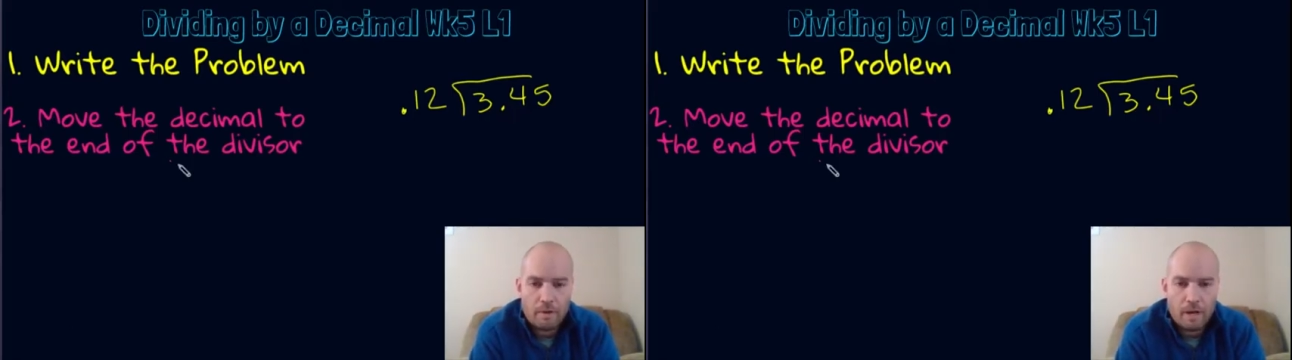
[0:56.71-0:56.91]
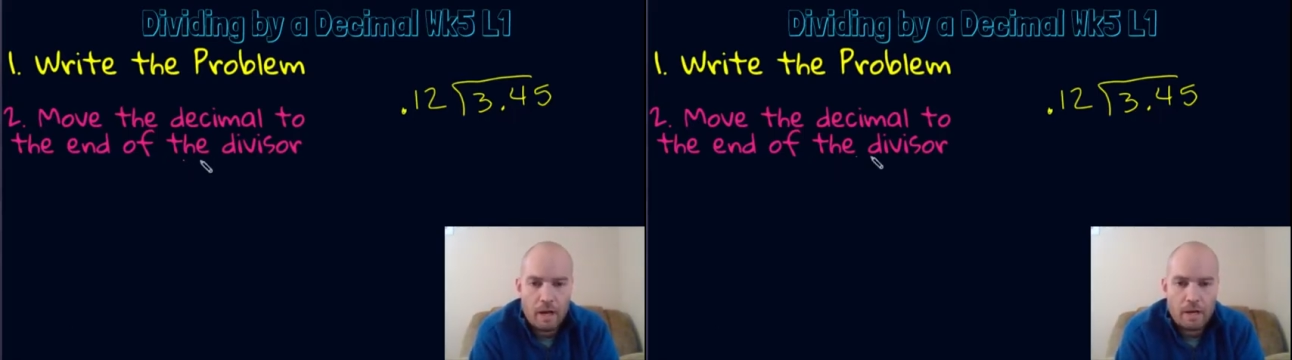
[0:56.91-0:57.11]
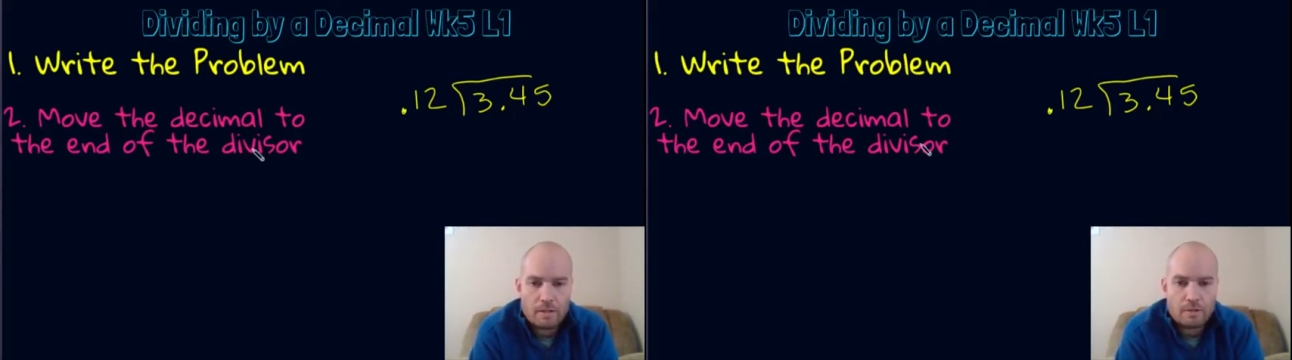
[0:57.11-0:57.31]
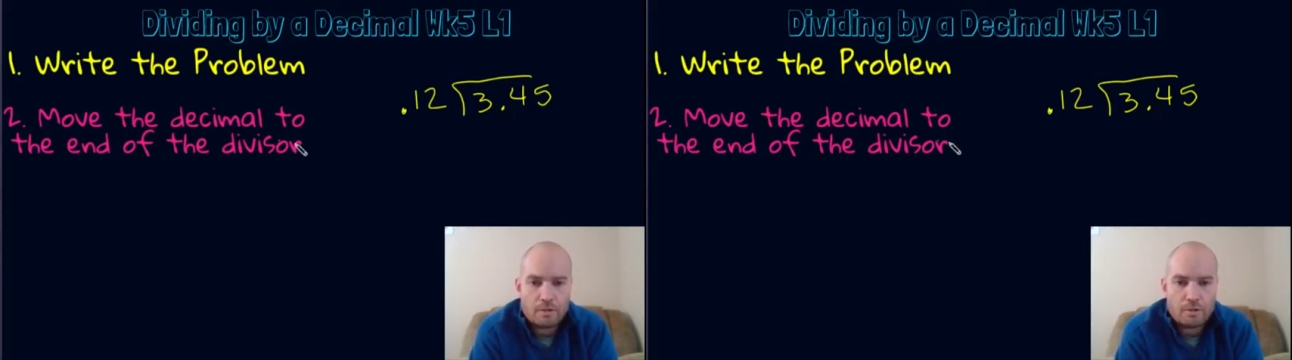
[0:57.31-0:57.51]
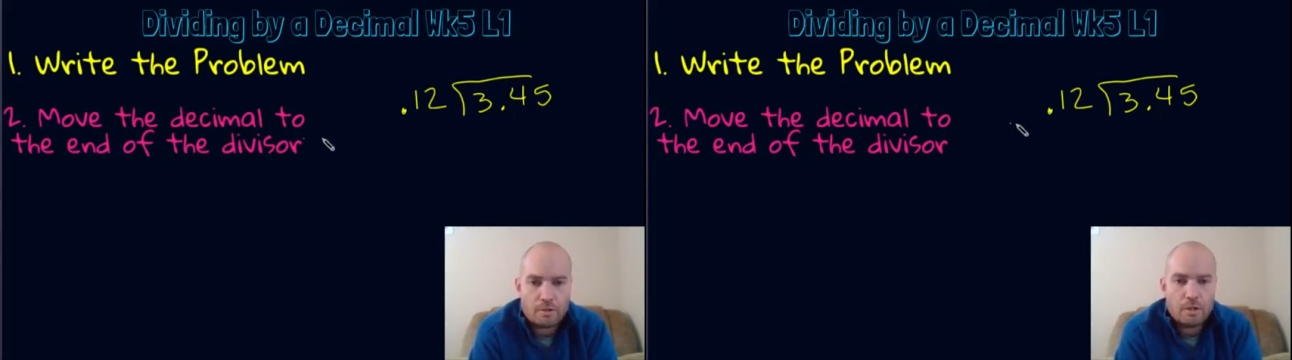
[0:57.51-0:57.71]
So we're going to take the
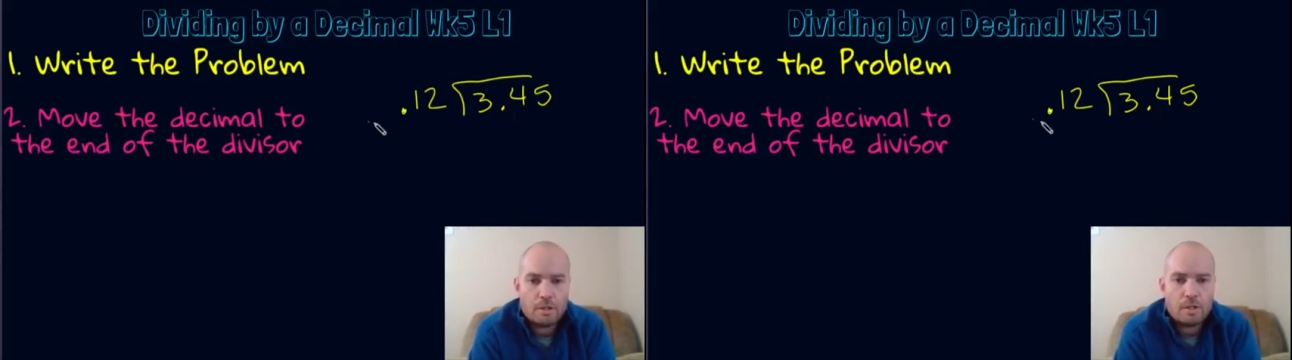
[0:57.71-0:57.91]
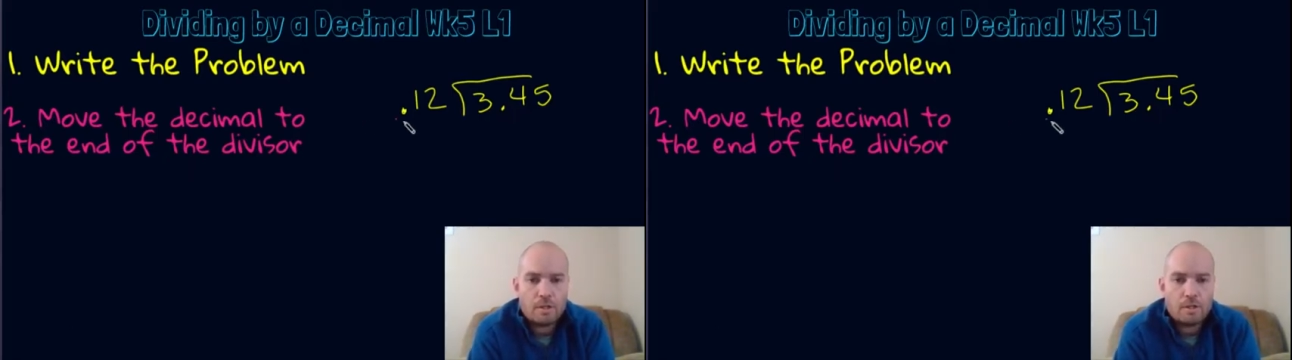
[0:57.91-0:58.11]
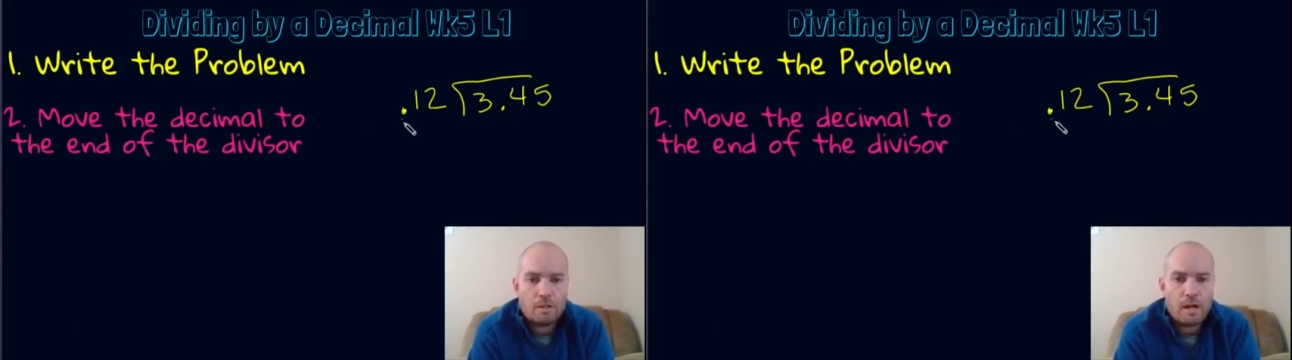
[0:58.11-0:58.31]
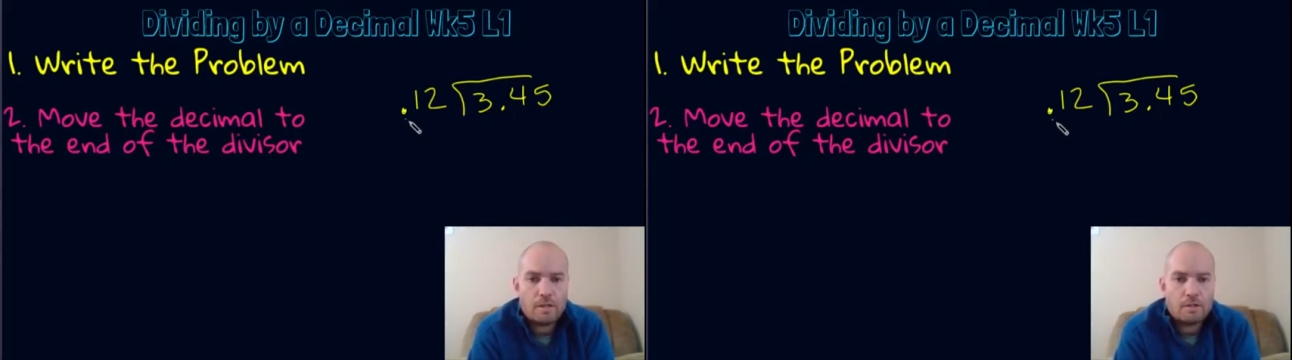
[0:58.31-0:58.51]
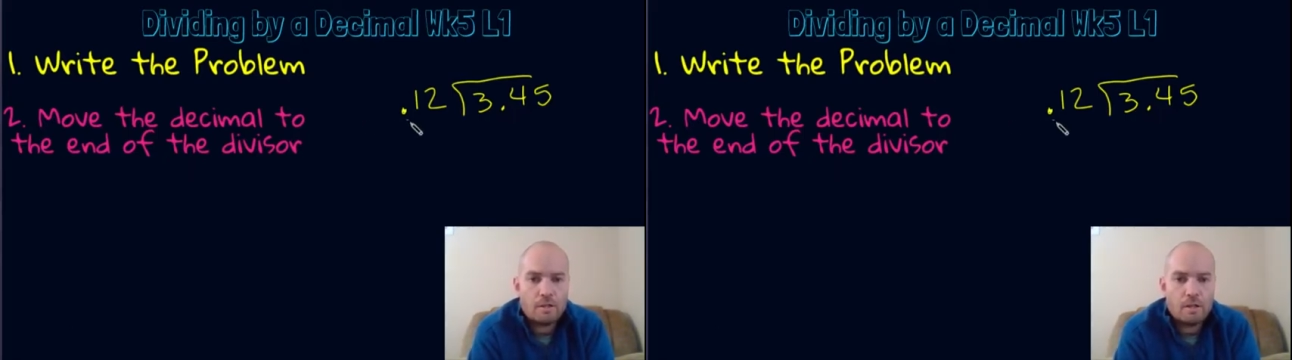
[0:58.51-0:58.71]
divisor, the number
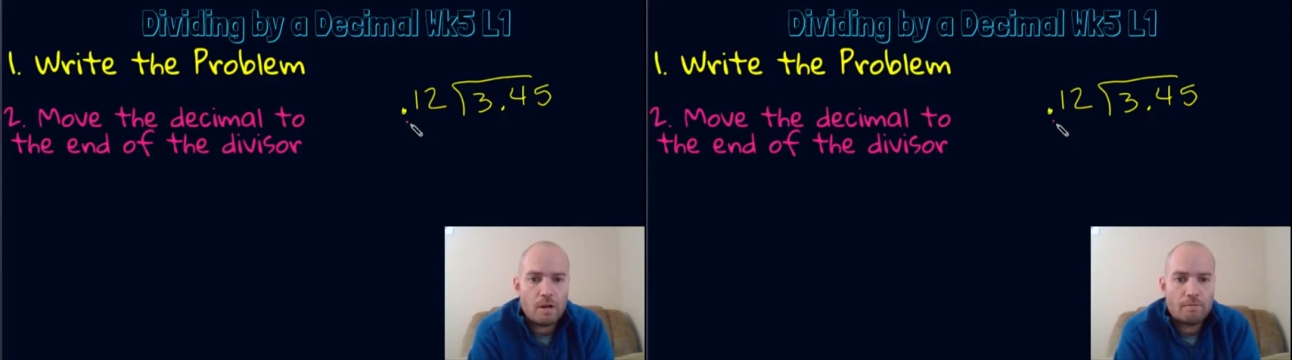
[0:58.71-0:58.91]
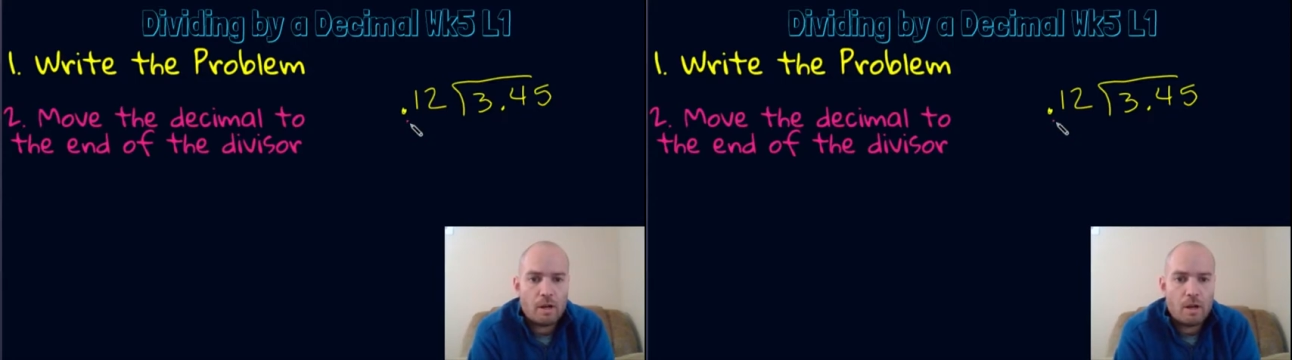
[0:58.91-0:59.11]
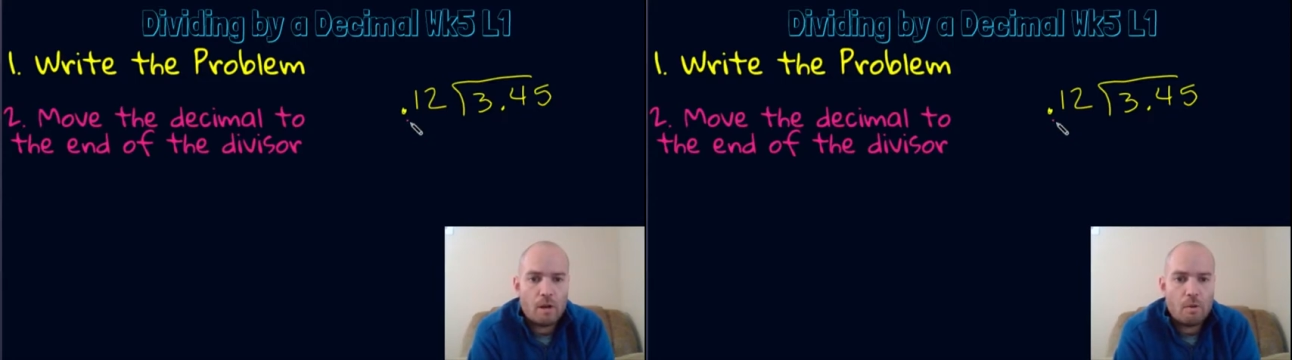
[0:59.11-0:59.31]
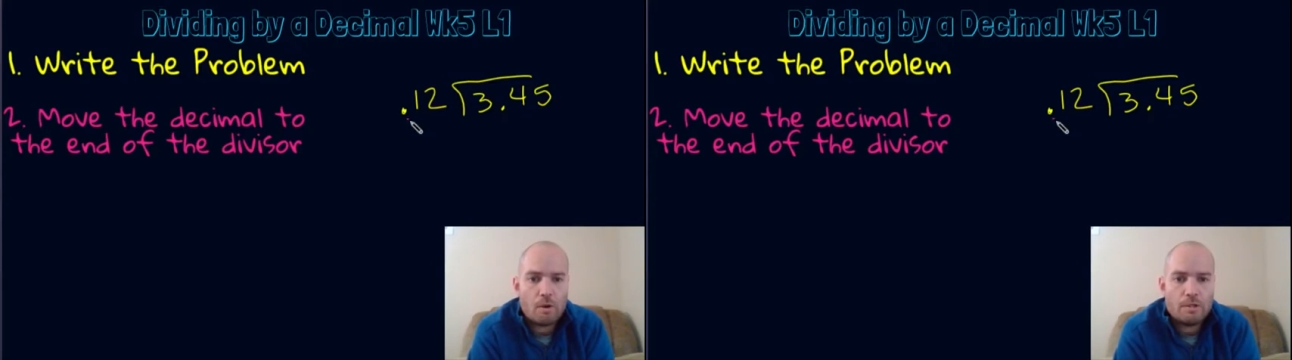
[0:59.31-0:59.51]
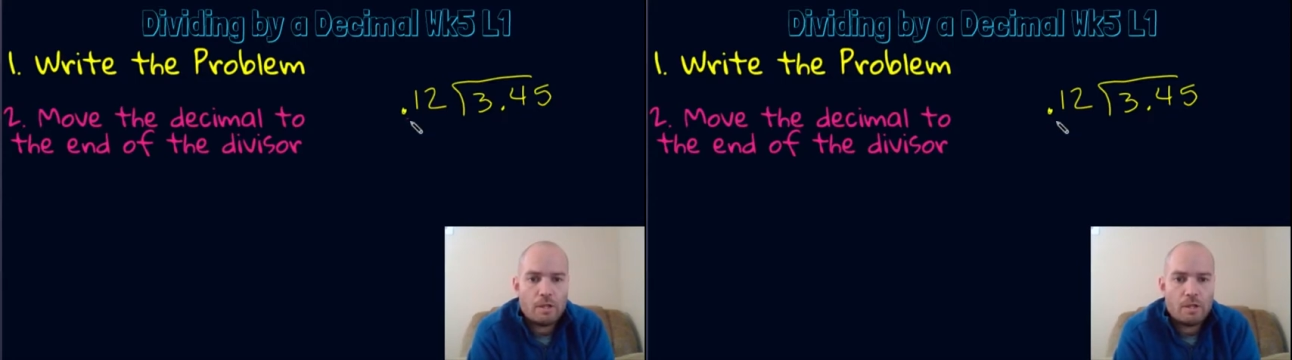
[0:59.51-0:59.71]
out front, and we're going to
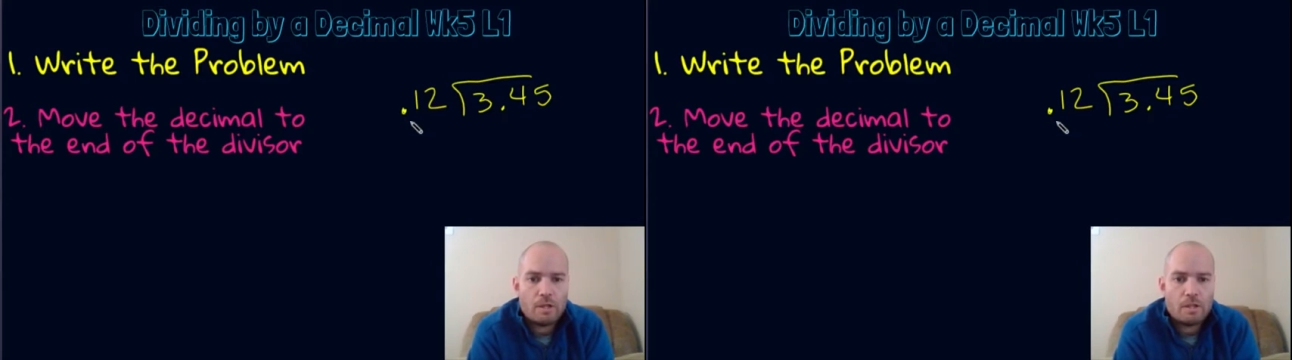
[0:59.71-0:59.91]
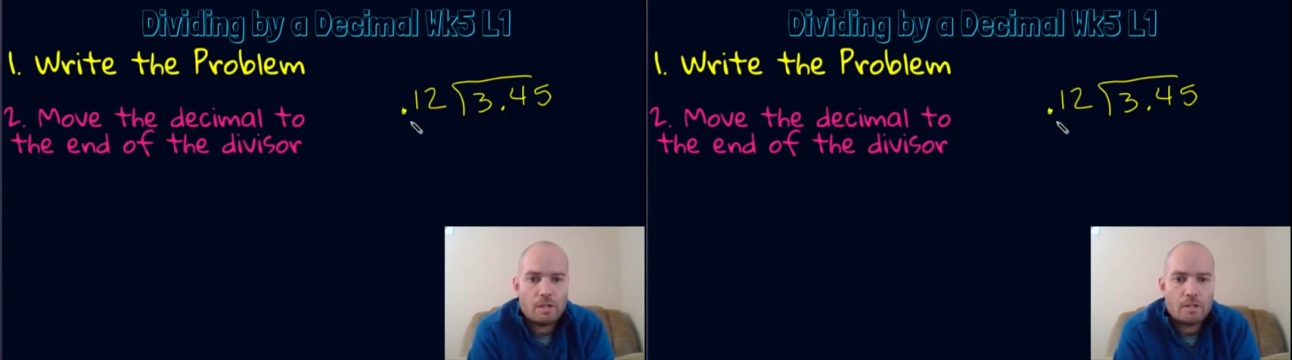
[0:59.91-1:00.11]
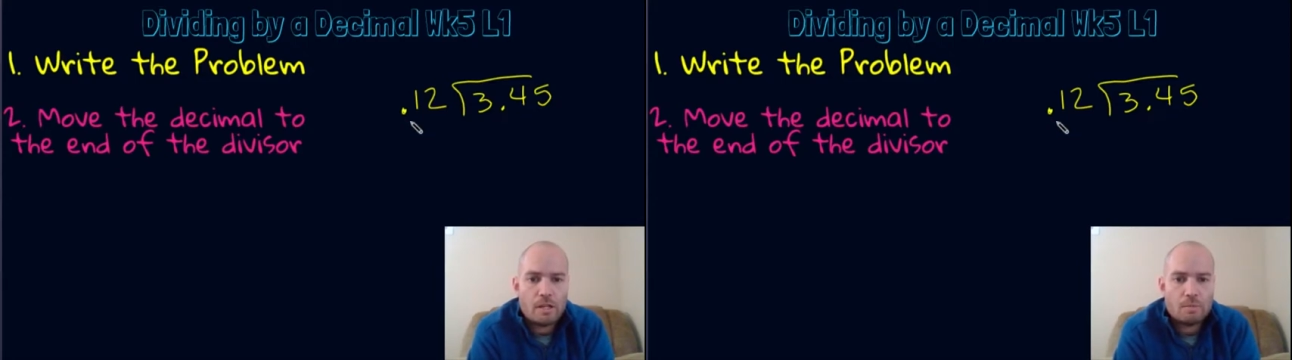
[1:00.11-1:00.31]
take this decimal.